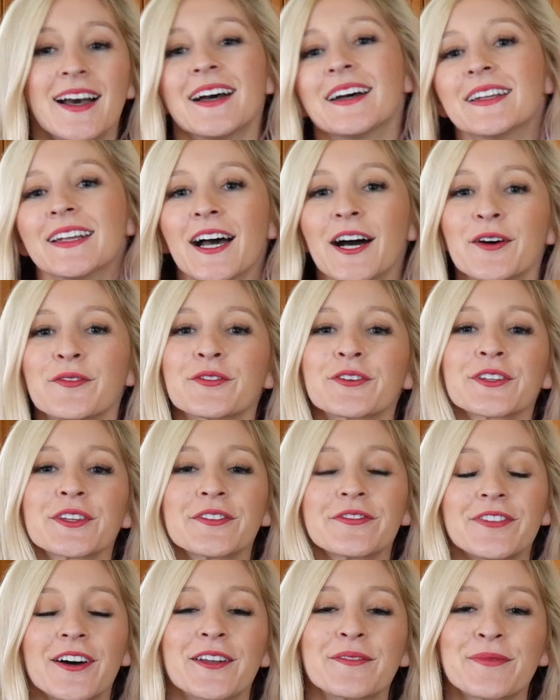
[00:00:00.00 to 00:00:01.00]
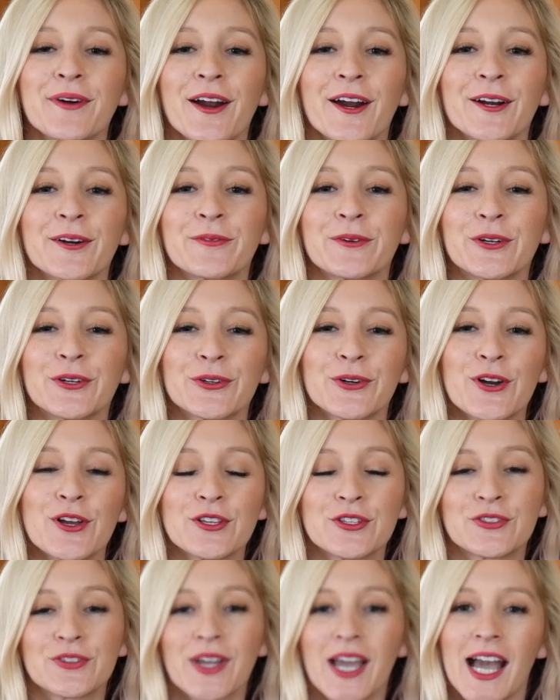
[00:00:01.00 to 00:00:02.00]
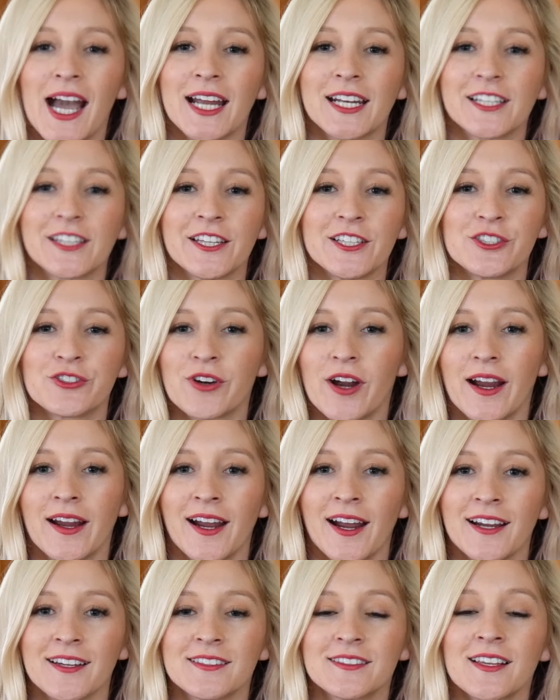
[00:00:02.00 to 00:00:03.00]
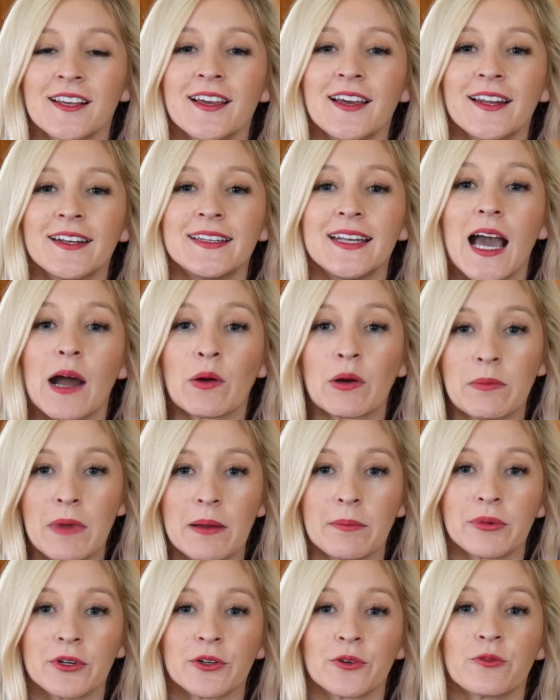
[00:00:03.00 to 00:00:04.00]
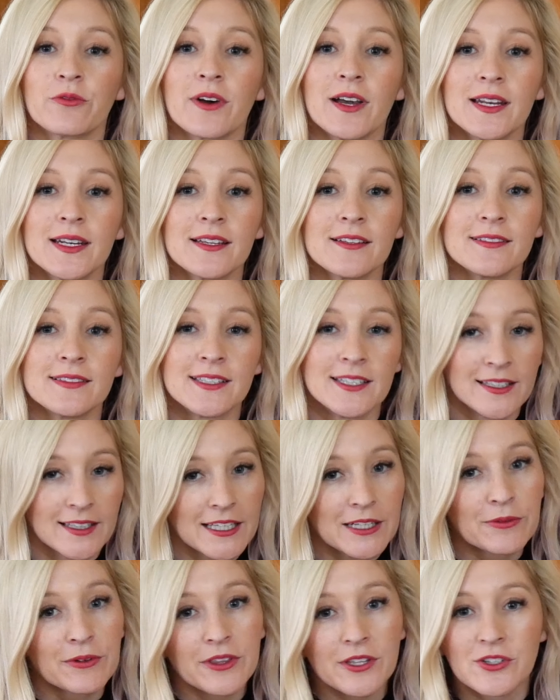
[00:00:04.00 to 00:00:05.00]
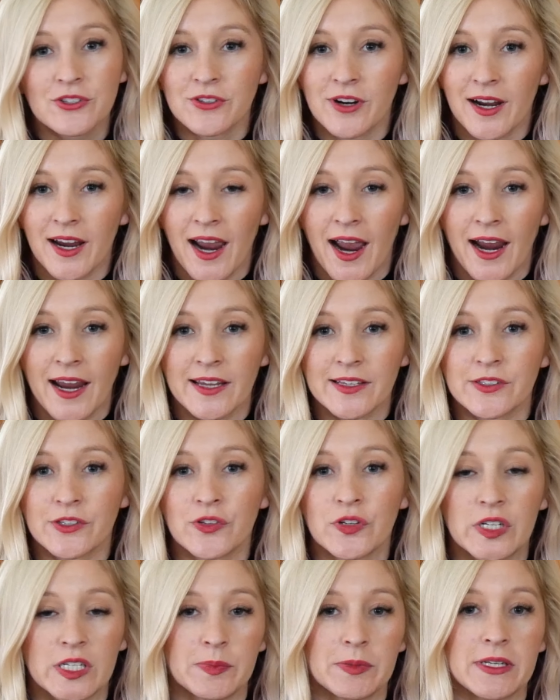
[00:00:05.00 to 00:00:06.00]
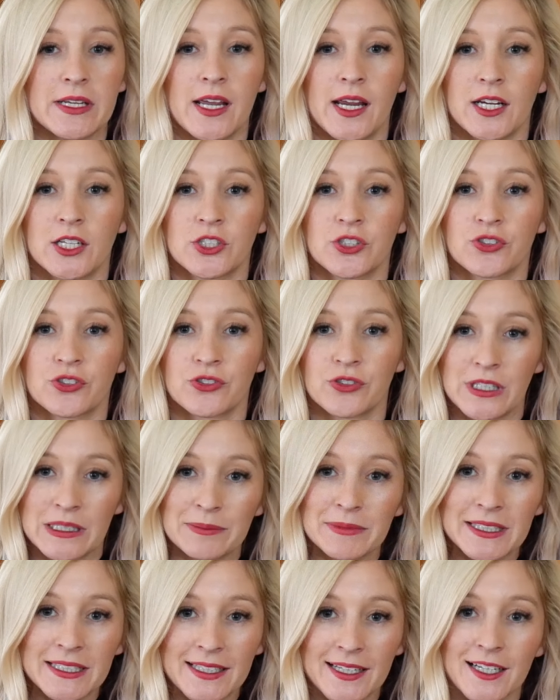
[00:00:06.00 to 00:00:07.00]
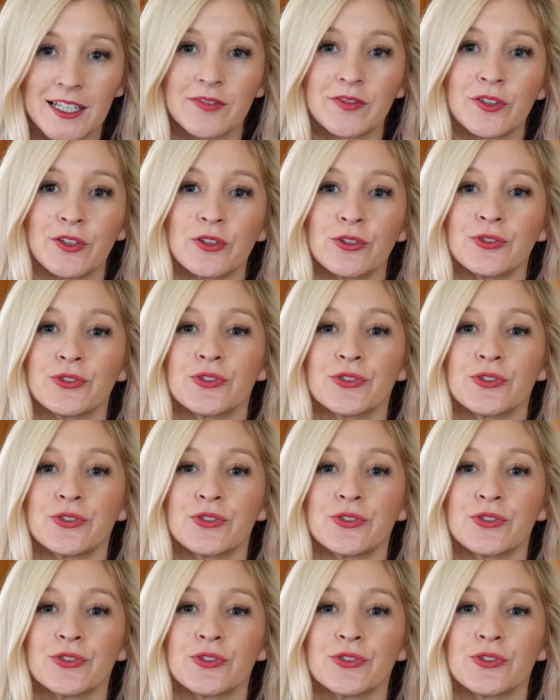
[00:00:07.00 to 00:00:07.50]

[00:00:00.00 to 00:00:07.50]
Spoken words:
Now for the fun part, we are going to add the dry ice. Now remember, when dealing with dry ice, you need to be extremely careful.